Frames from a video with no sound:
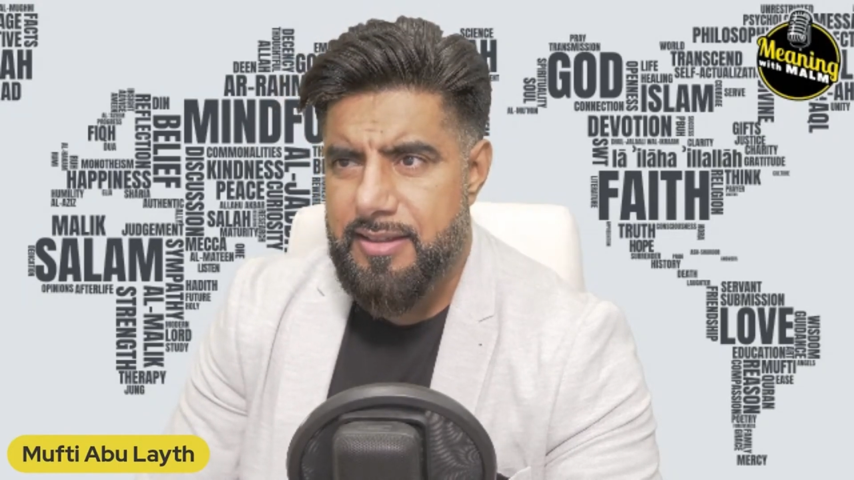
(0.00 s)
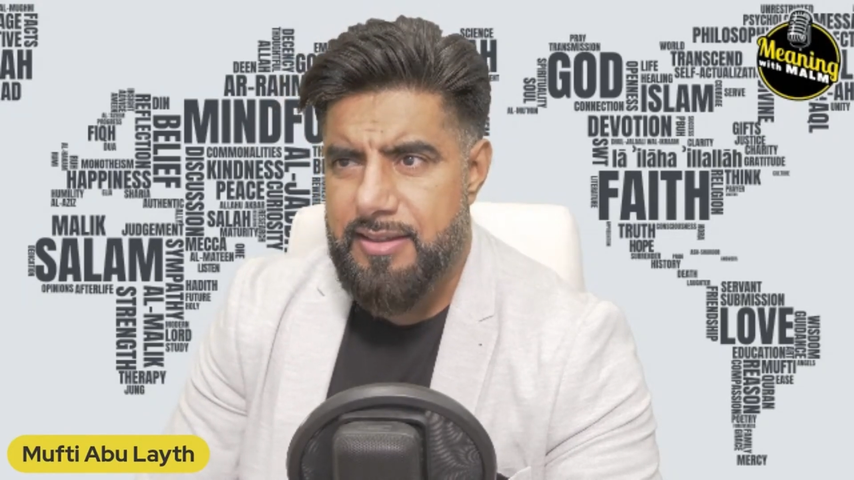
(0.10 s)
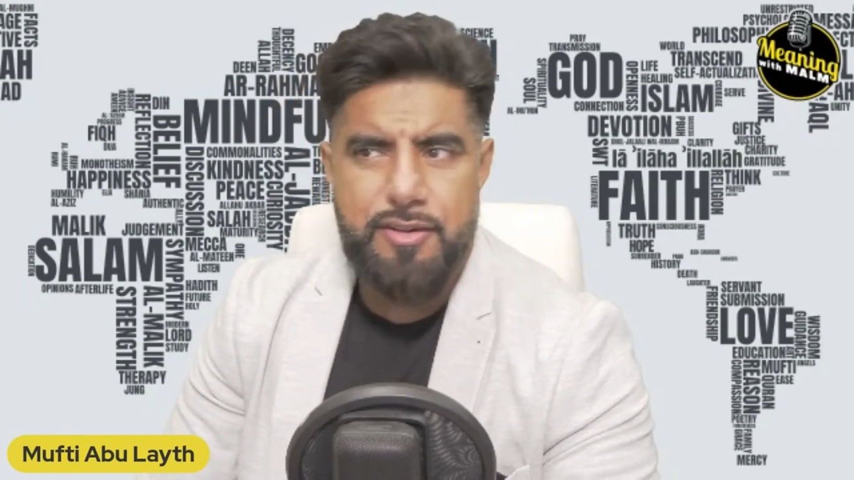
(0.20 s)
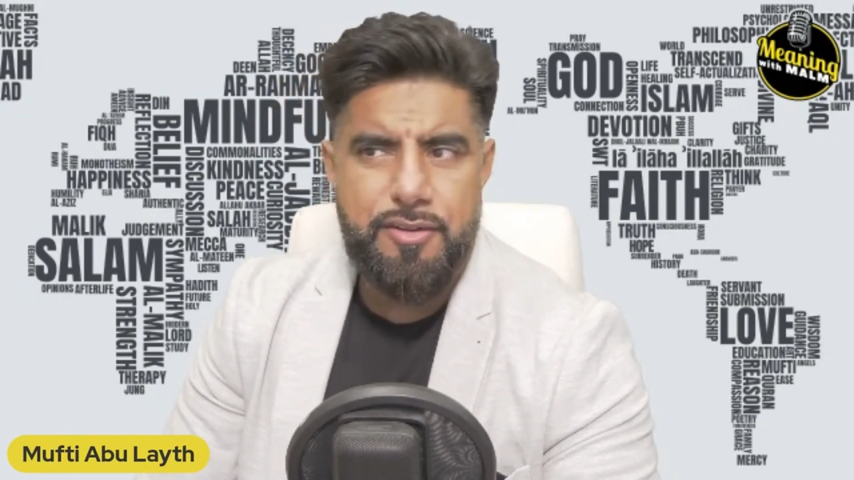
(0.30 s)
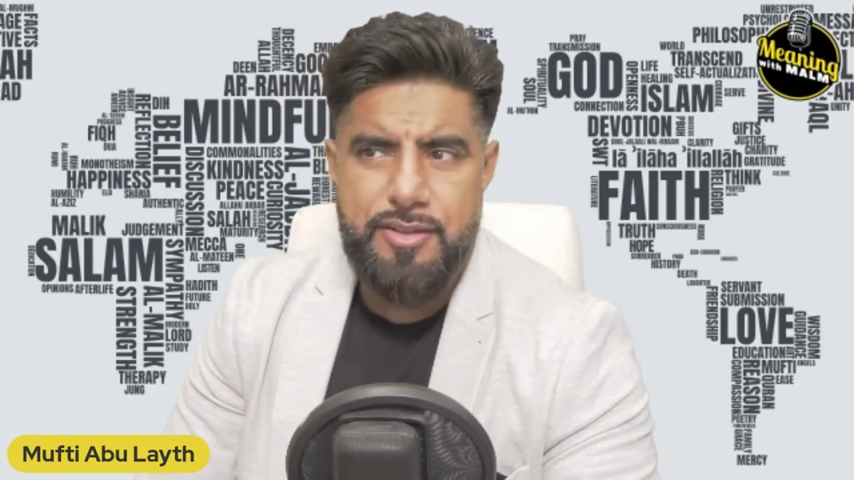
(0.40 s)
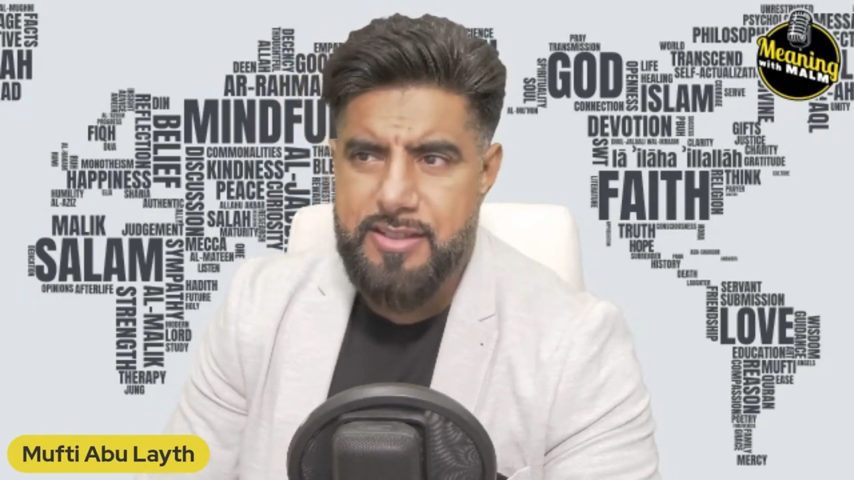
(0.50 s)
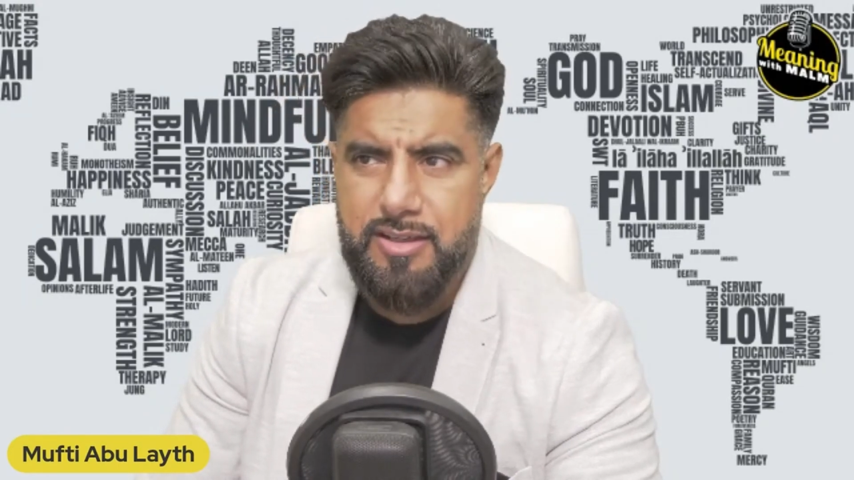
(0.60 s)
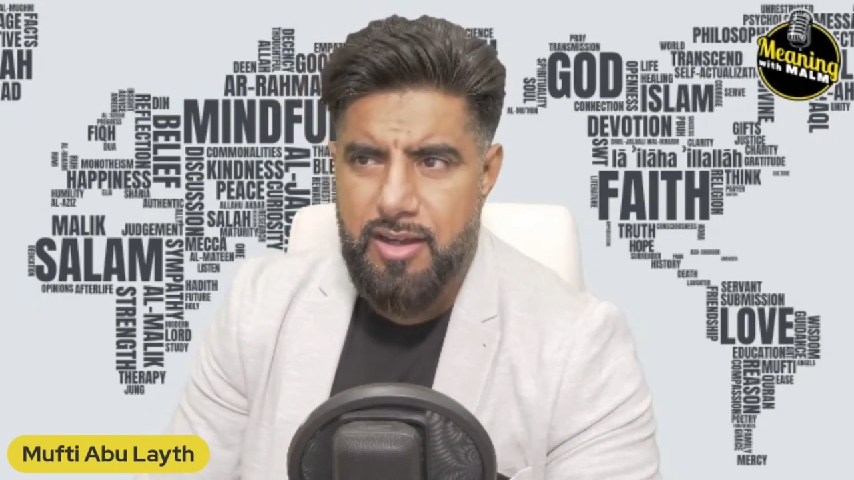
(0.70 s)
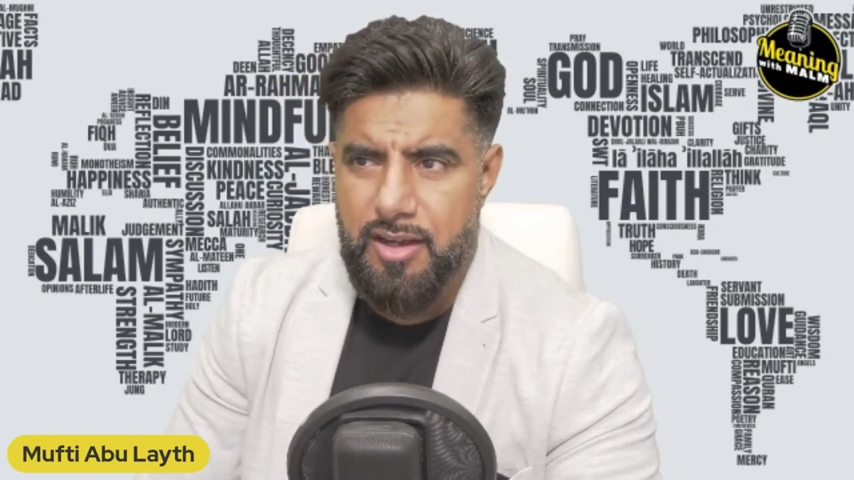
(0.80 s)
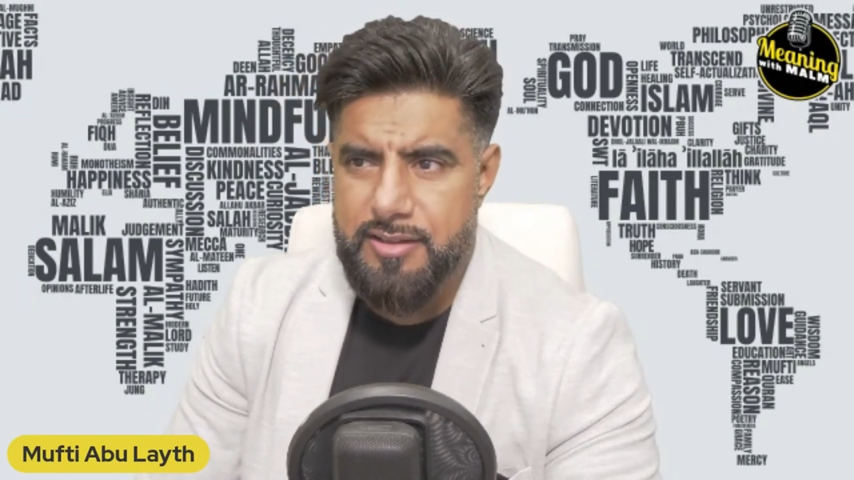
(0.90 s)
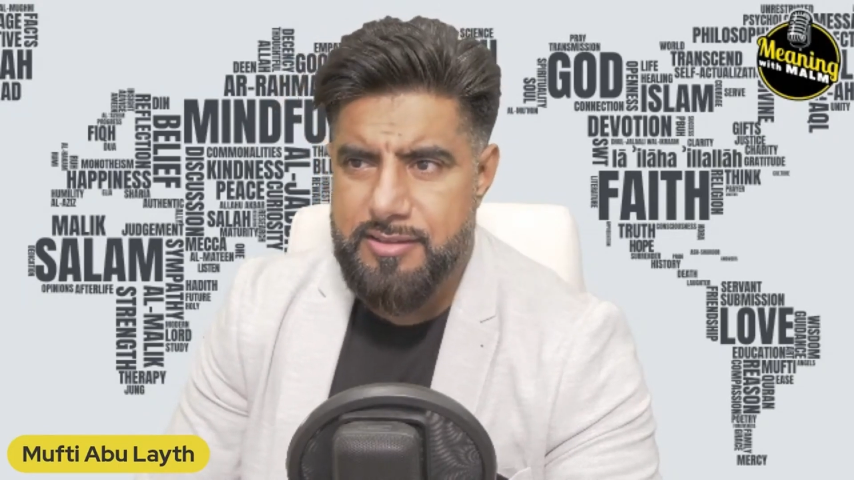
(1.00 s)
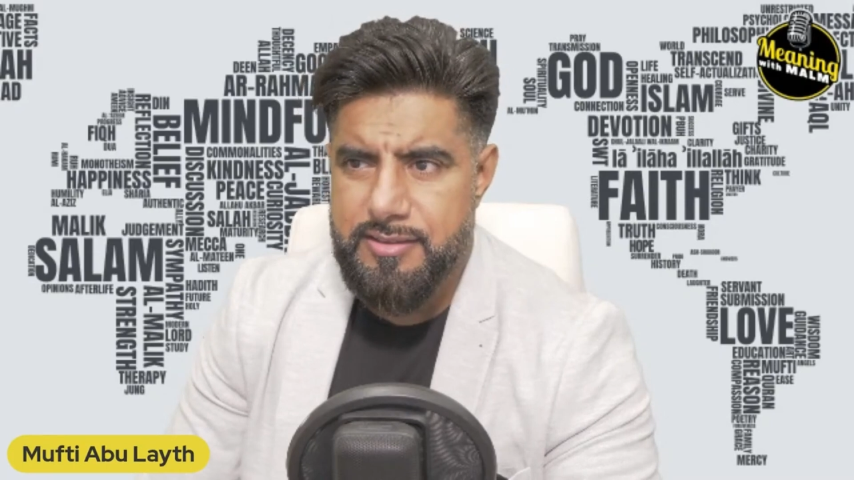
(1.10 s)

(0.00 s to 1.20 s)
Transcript: there is a God,